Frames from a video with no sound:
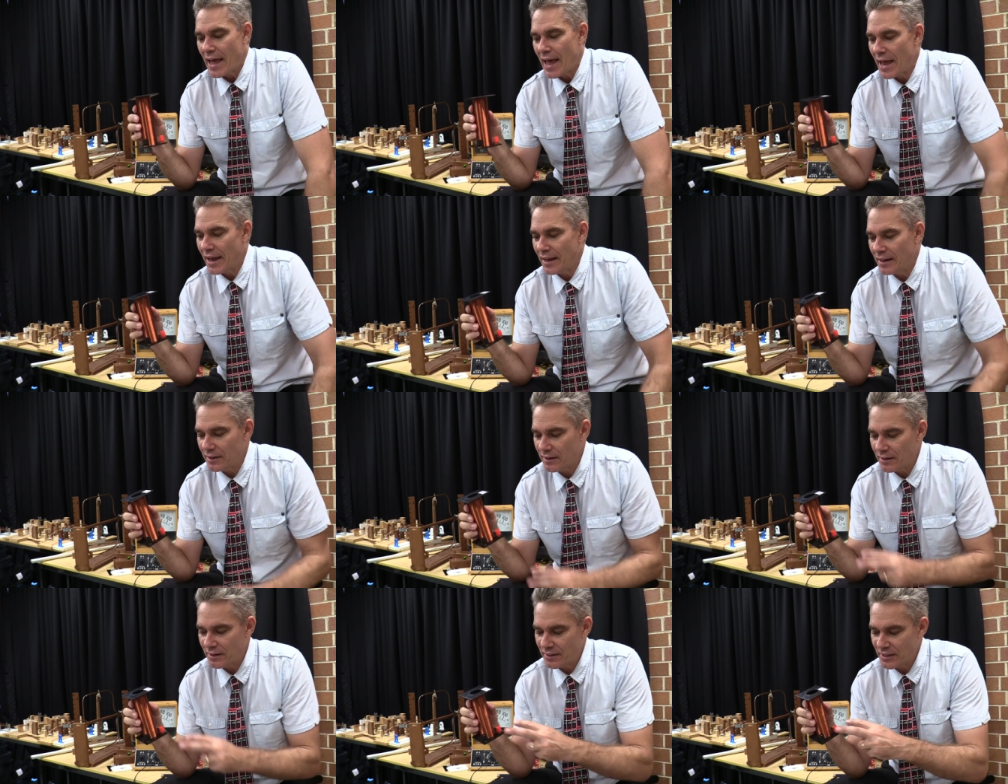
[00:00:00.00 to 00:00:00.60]

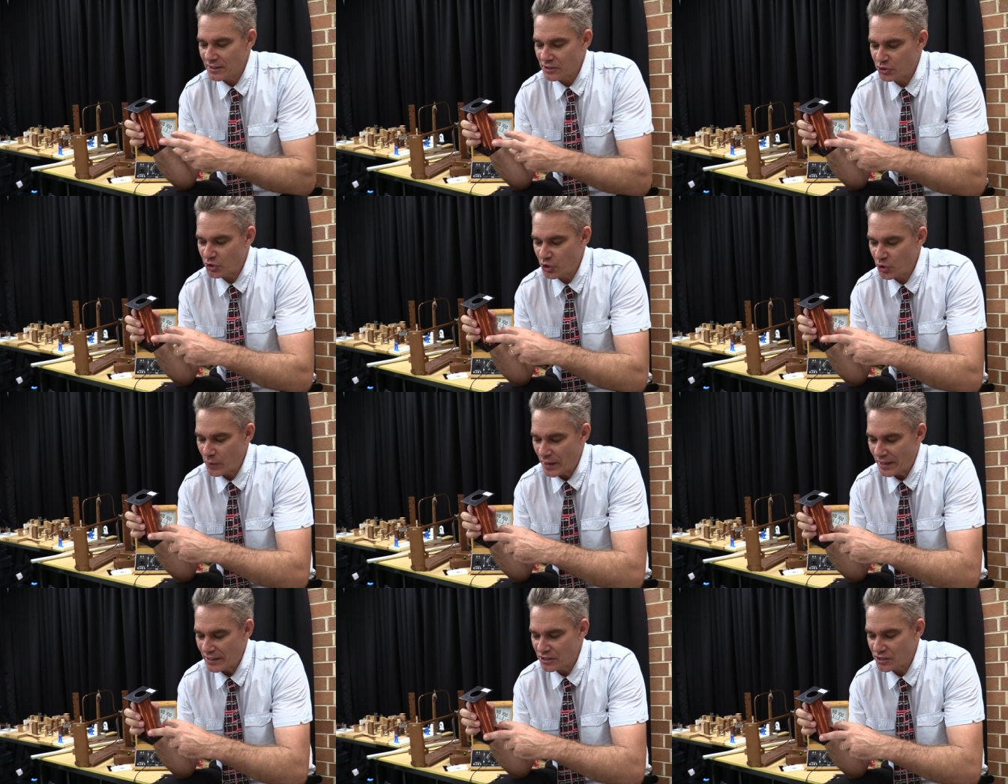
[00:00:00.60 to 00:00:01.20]
And there's
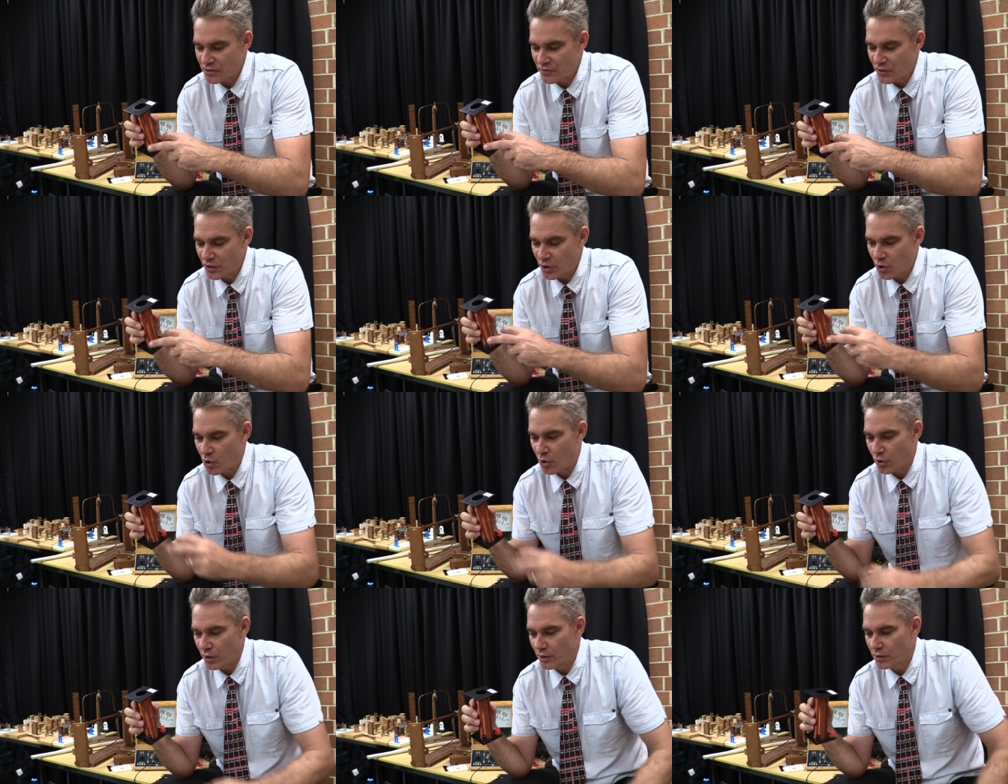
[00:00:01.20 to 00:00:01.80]
two ends of the
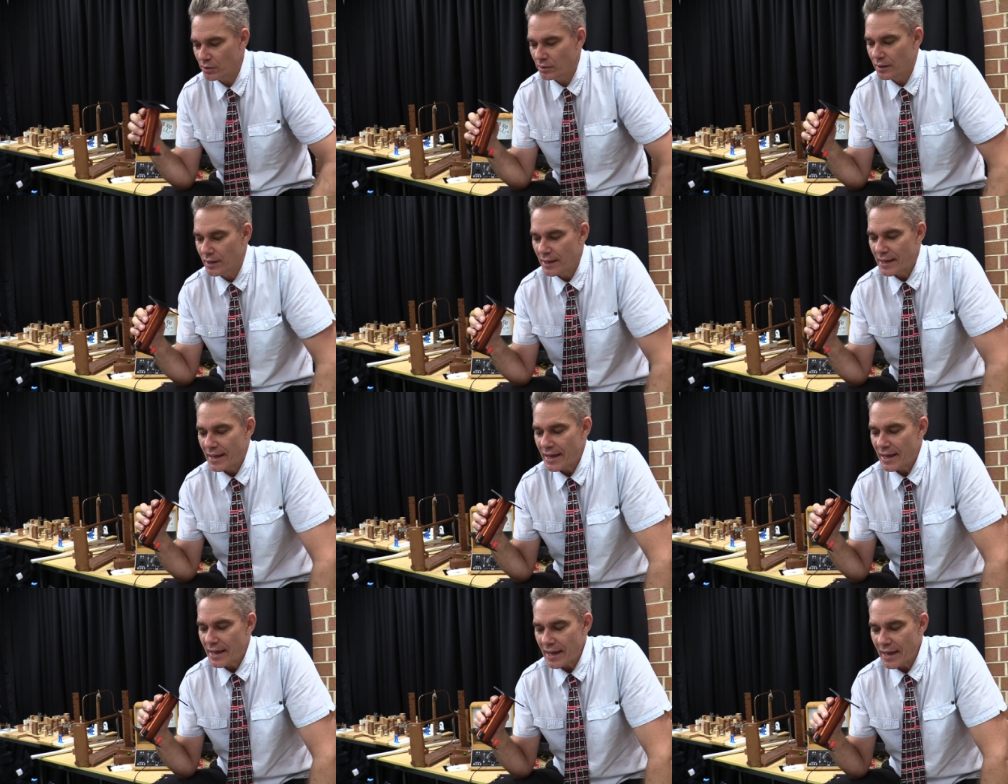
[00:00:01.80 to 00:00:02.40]
coil.
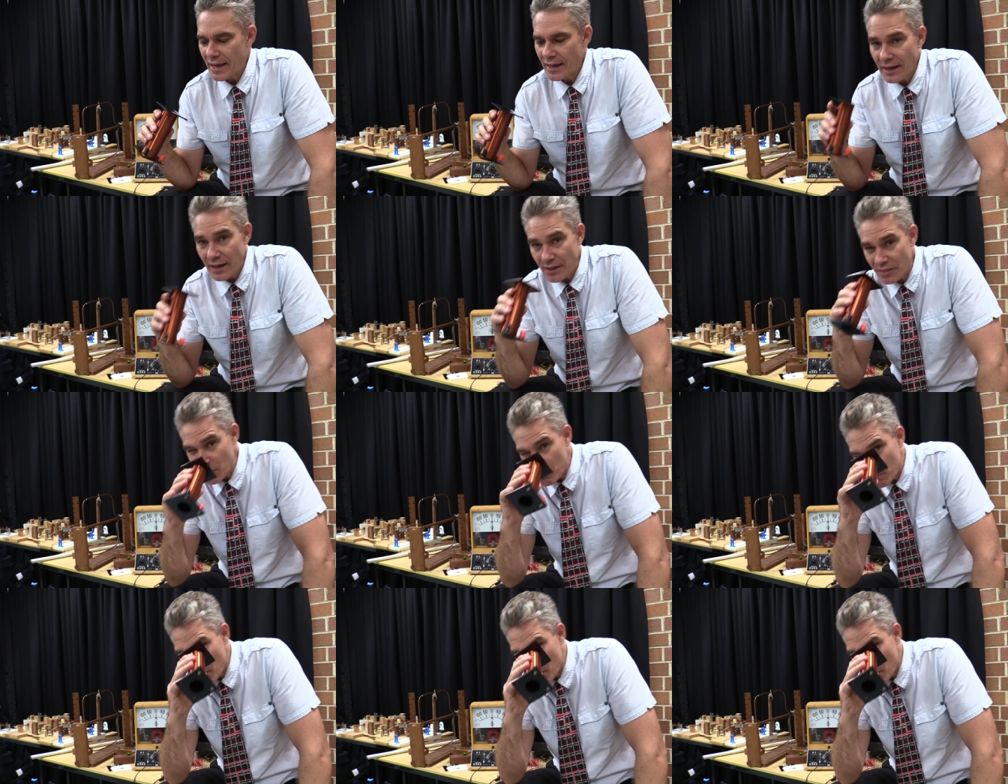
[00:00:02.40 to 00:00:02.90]
And at the